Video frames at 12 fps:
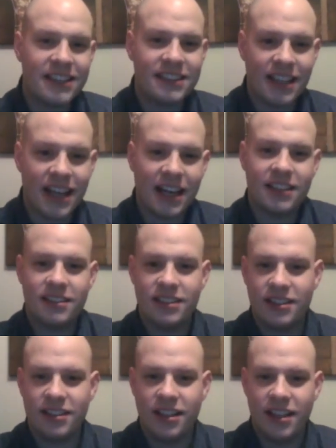
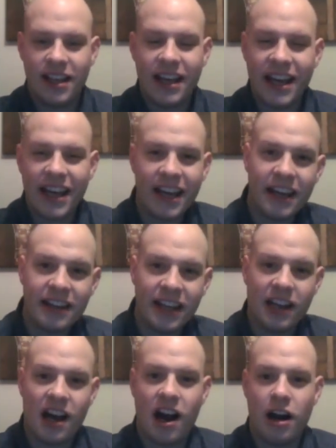stand, here they
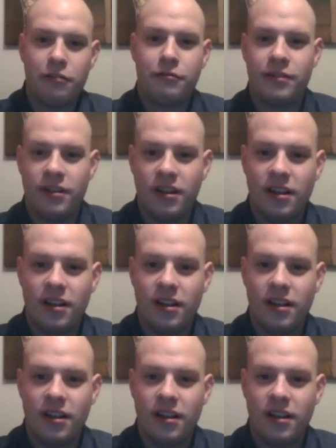laugh.